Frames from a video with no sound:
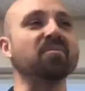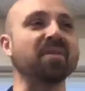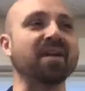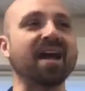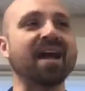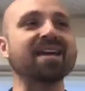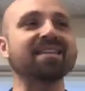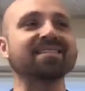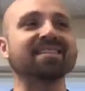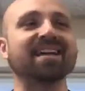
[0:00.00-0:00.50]

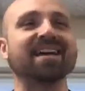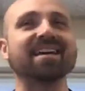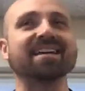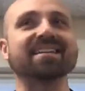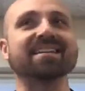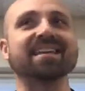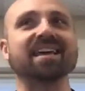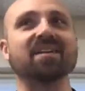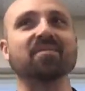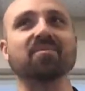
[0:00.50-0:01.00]
I
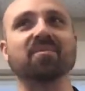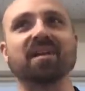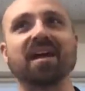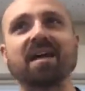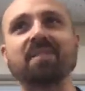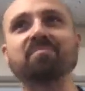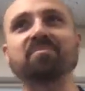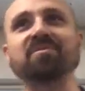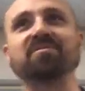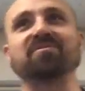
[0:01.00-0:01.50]
like and what I
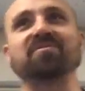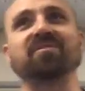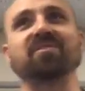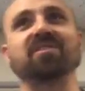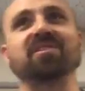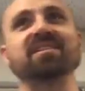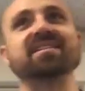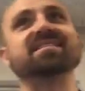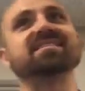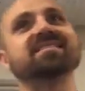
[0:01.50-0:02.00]
prefer
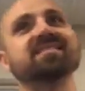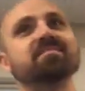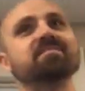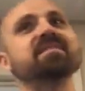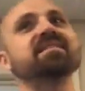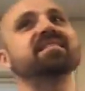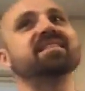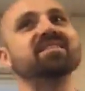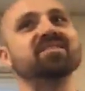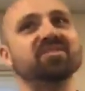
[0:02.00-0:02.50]
is
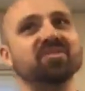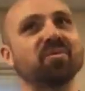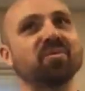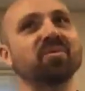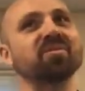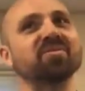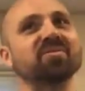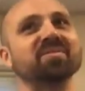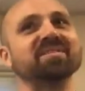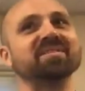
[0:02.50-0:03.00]
something that you're
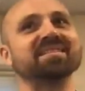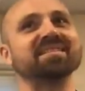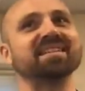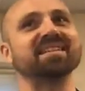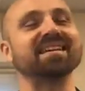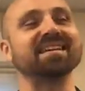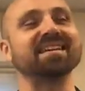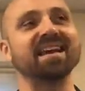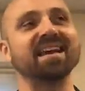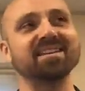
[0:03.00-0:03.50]
going to
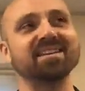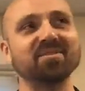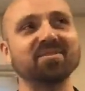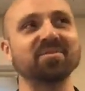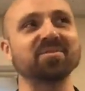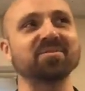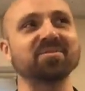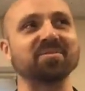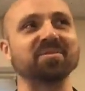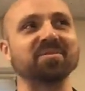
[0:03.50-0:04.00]
like and
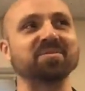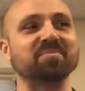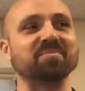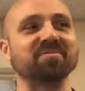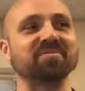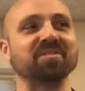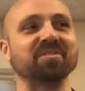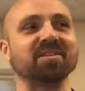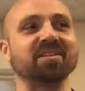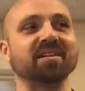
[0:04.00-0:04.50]
you're going to
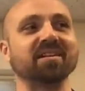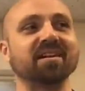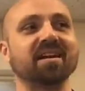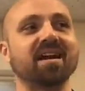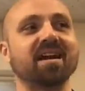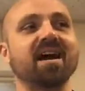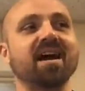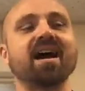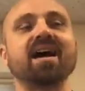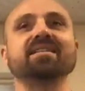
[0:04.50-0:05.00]
prefer?
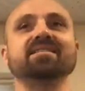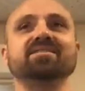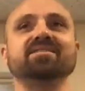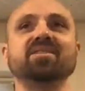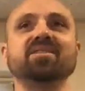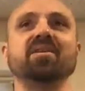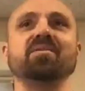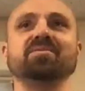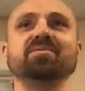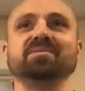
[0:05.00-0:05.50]
I
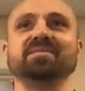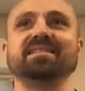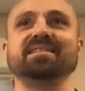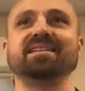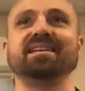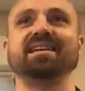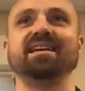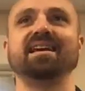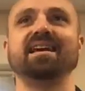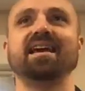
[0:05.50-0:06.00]
don't.
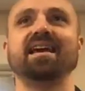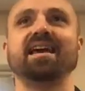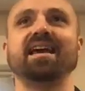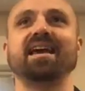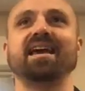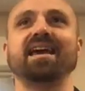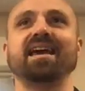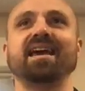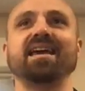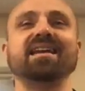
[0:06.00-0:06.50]

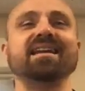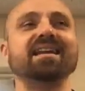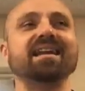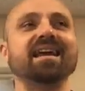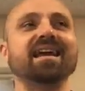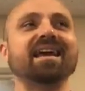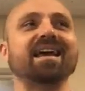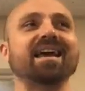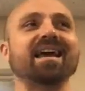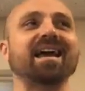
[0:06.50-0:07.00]

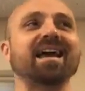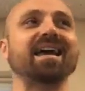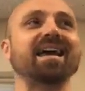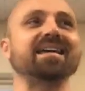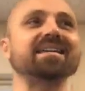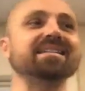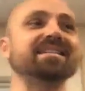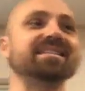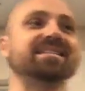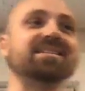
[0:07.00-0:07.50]
And
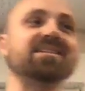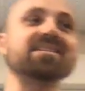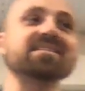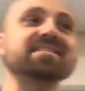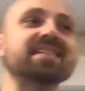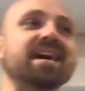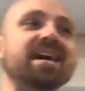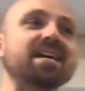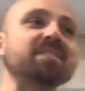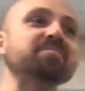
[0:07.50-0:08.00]
there are
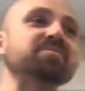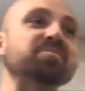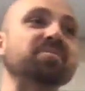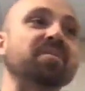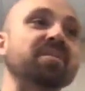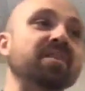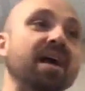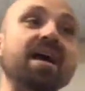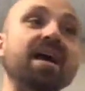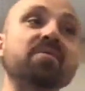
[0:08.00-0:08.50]
times
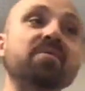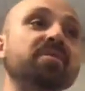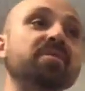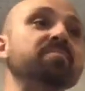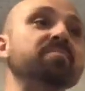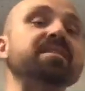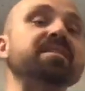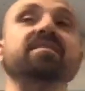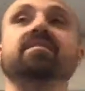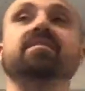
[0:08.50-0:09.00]
where I want to
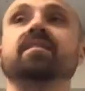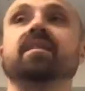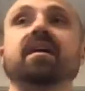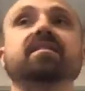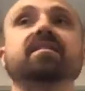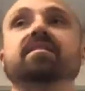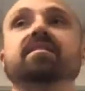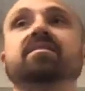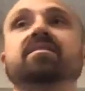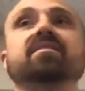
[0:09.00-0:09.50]

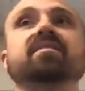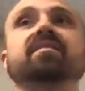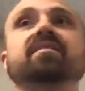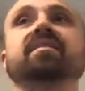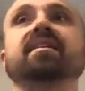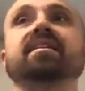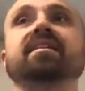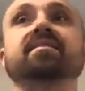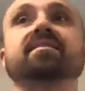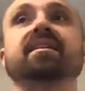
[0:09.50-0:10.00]
be
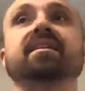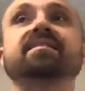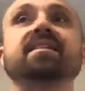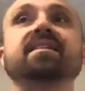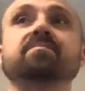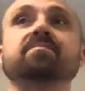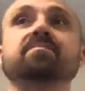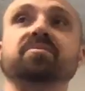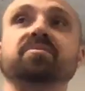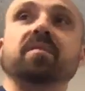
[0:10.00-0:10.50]
like, a lot of
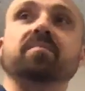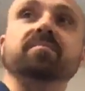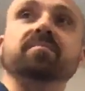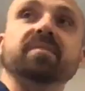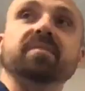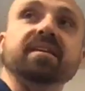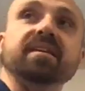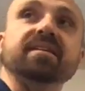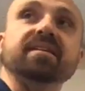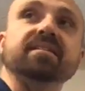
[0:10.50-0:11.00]
times when I'm
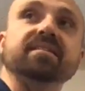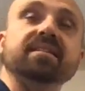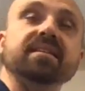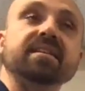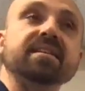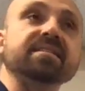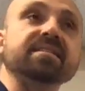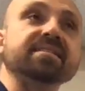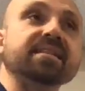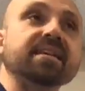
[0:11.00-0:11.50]
in
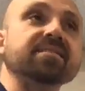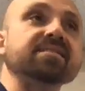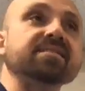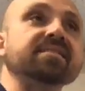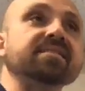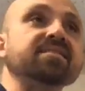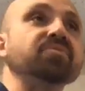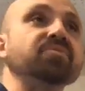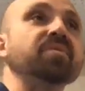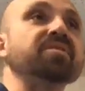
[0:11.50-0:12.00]
a sales
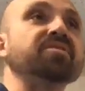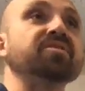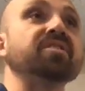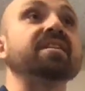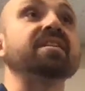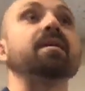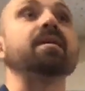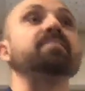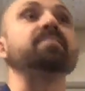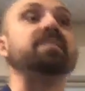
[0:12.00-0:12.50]
situation
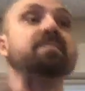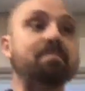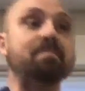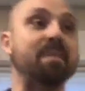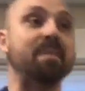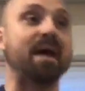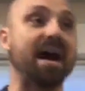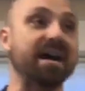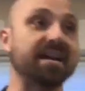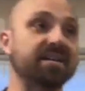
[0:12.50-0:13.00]
and I'm the
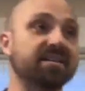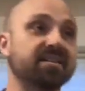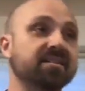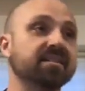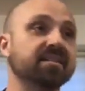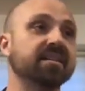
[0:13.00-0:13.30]
buyer,